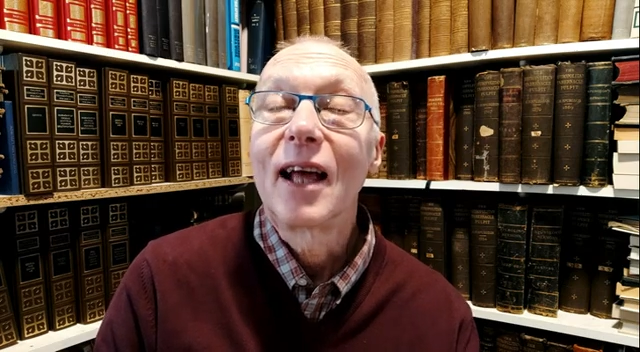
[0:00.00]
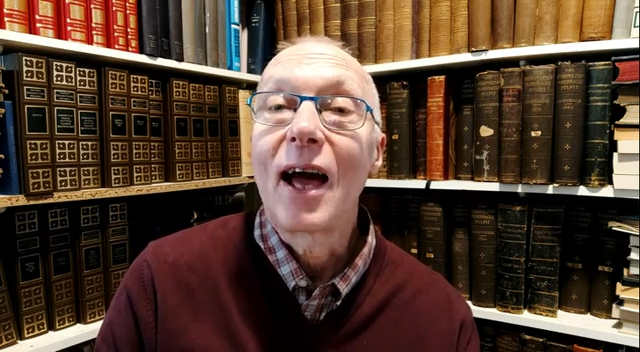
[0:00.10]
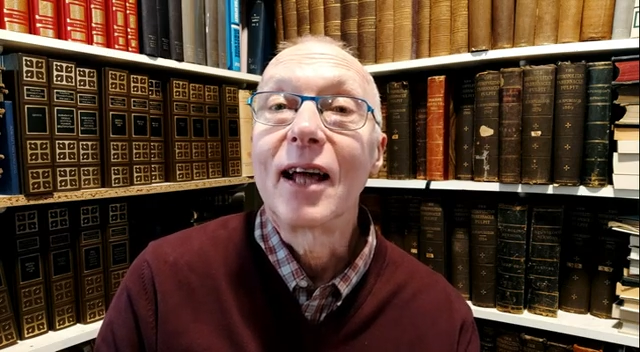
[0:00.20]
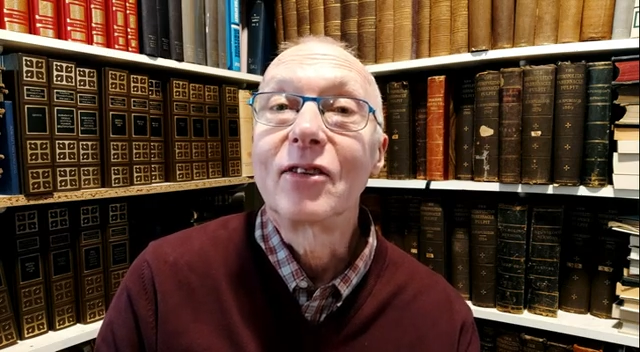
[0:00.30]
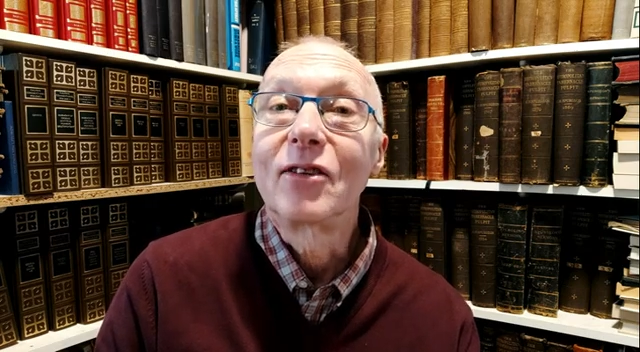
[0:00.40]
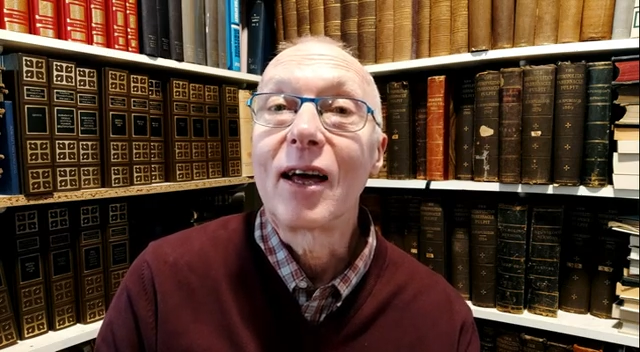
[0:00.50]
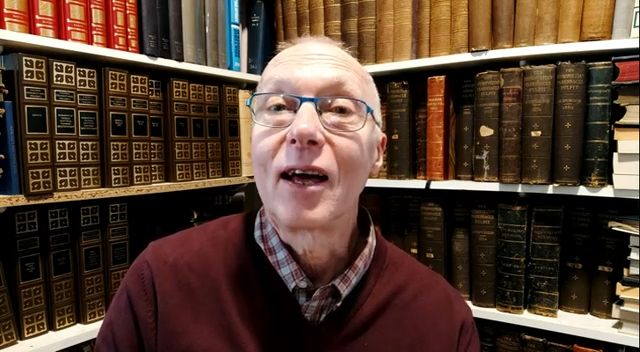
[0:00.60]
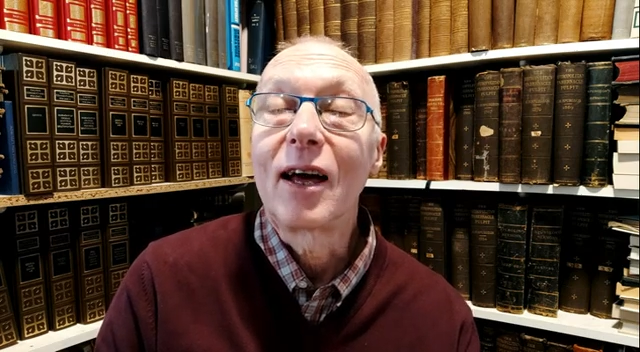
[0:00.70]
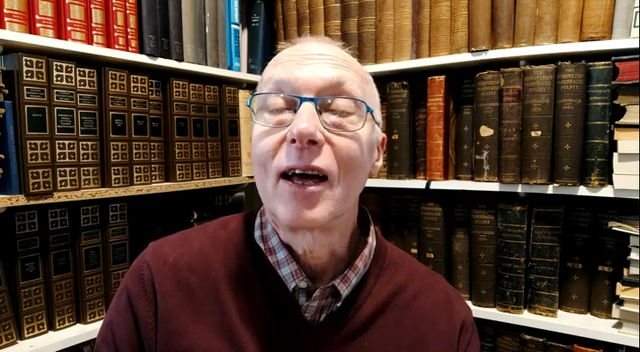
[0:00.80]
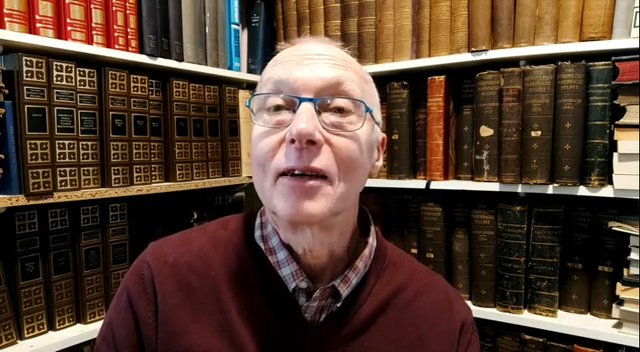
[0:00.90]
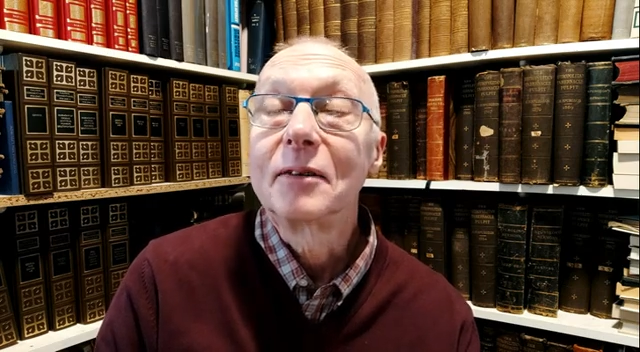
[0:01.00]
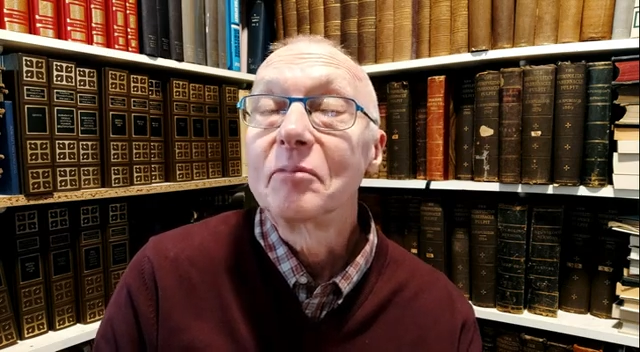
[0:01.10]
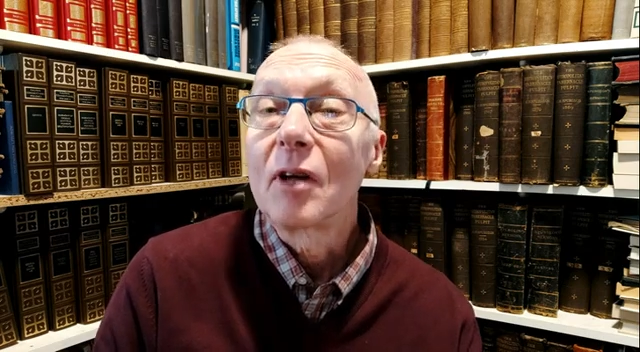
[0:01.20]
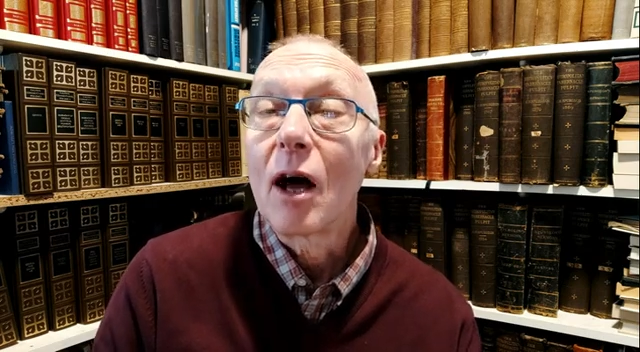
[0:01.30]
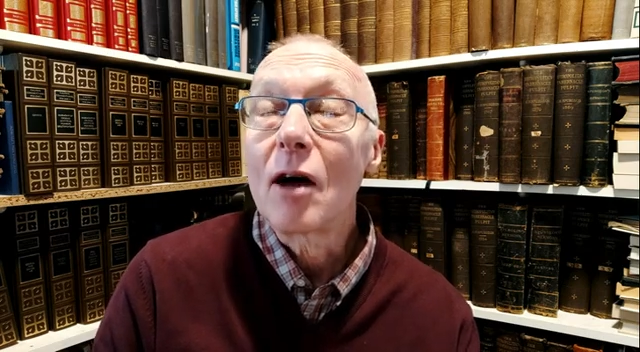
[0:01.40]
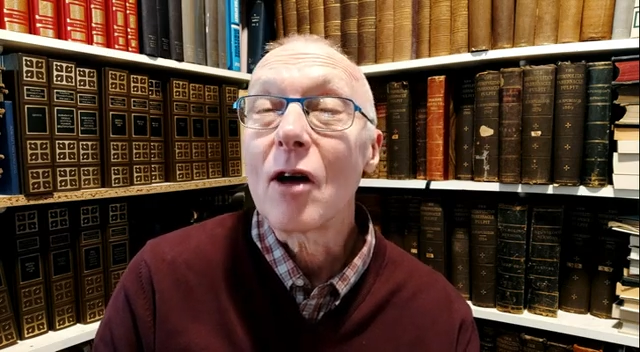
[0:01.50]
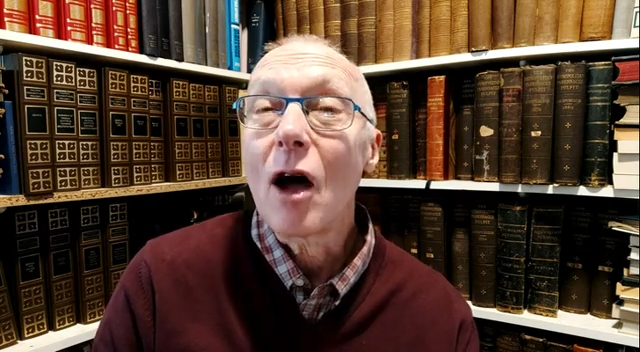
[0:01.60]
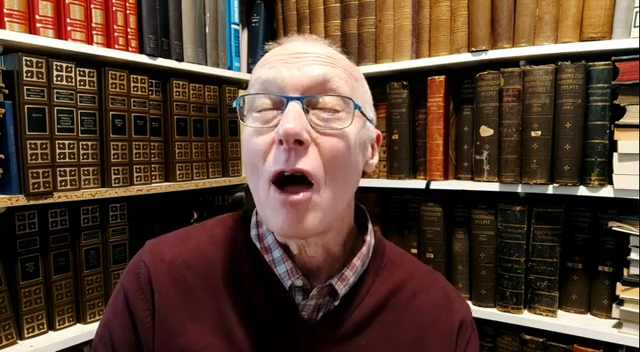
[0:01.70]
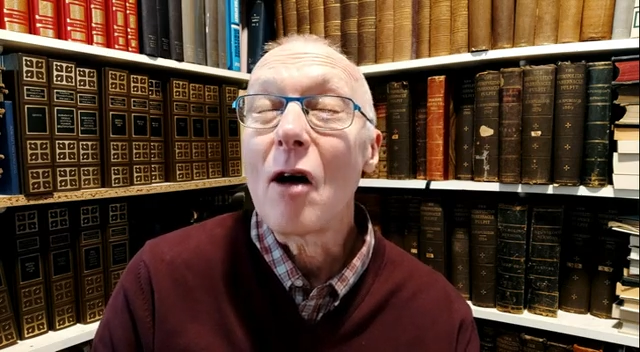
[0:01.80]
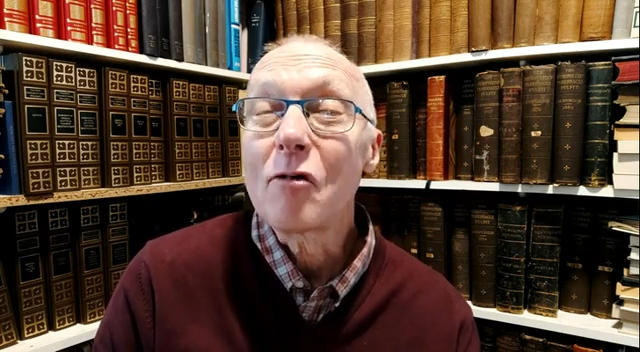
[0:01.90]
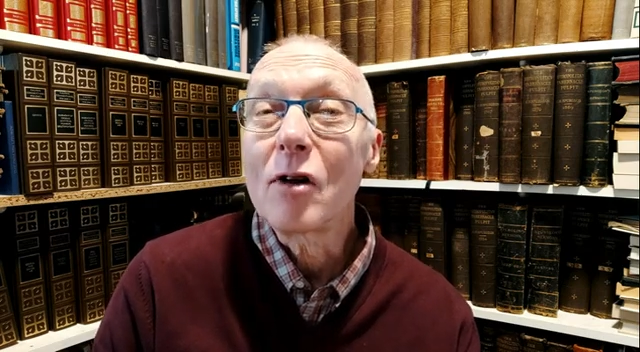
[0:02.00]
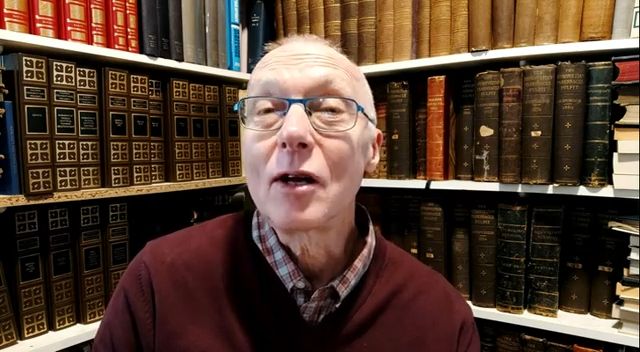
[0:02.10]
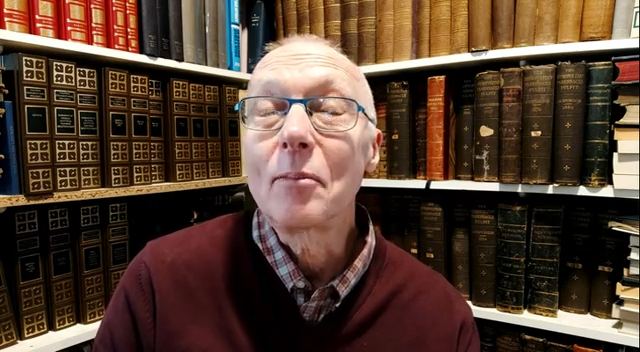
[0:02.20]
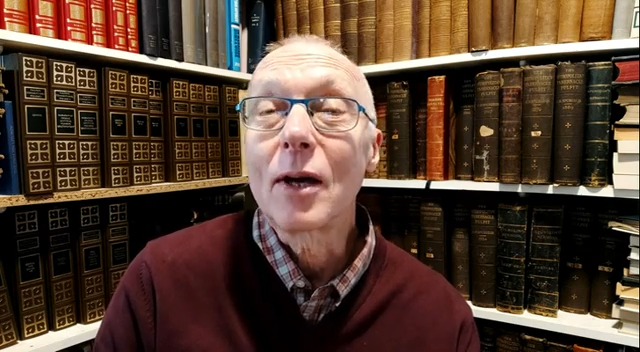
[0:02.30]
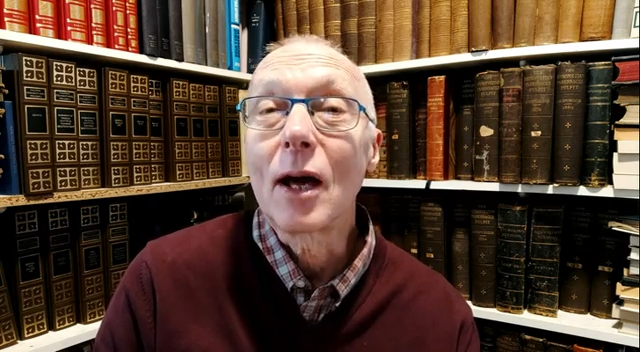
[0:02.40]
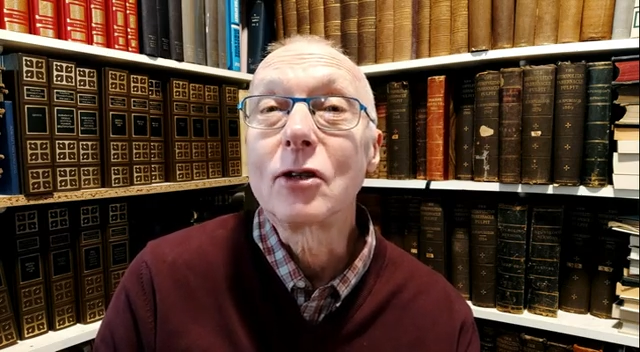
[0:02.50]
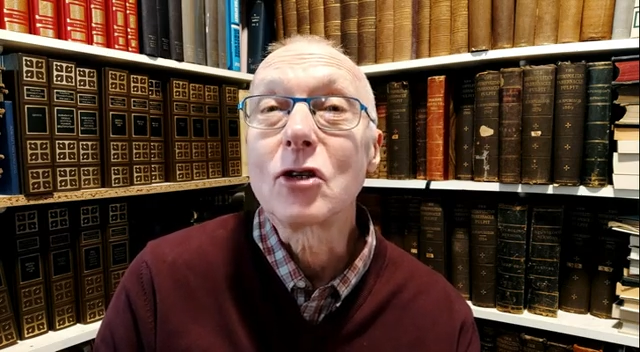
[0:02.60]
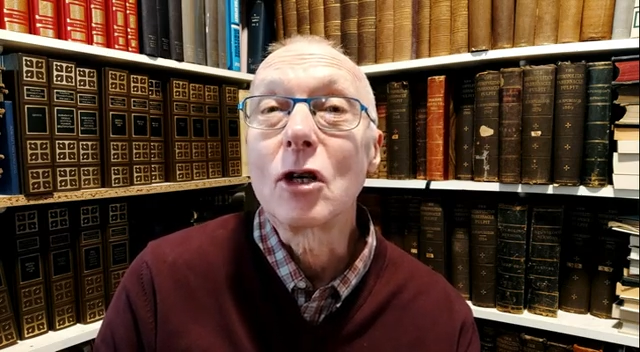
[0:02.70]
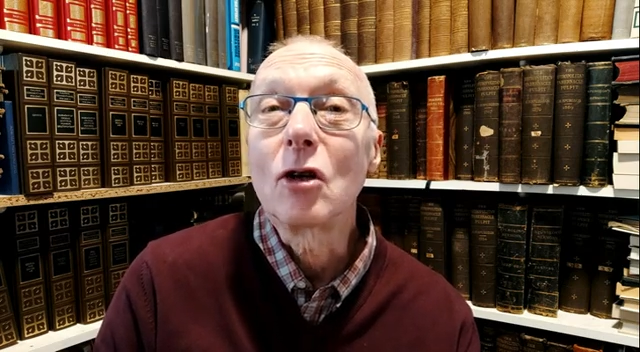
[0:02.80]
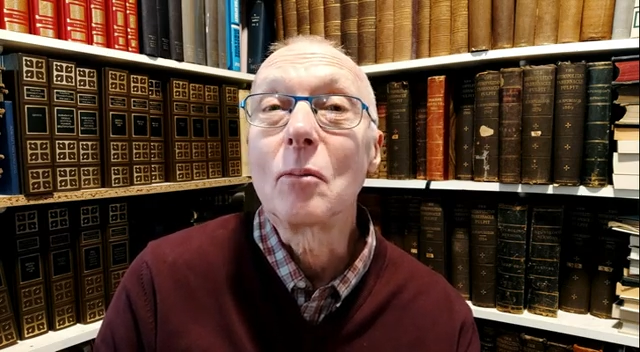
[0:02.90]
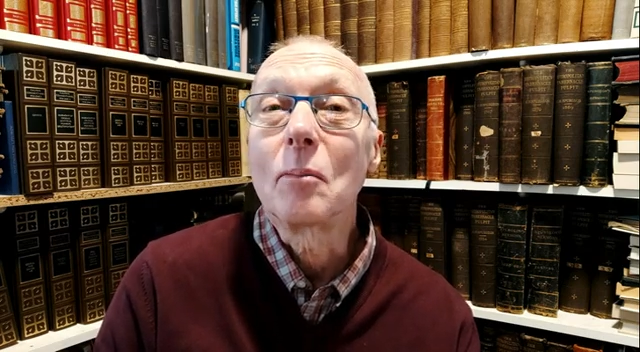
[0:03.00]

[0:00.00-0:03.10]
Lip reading: and I've really begun to look